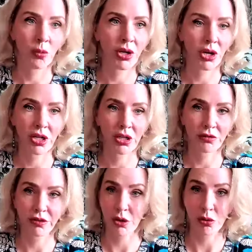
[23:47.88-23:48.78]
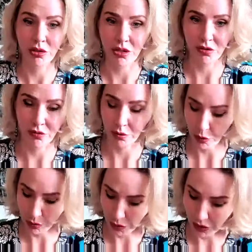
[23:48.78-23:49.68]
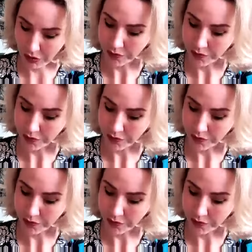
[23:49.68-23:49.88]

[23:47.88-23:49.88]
We're all here for the horses for the most part.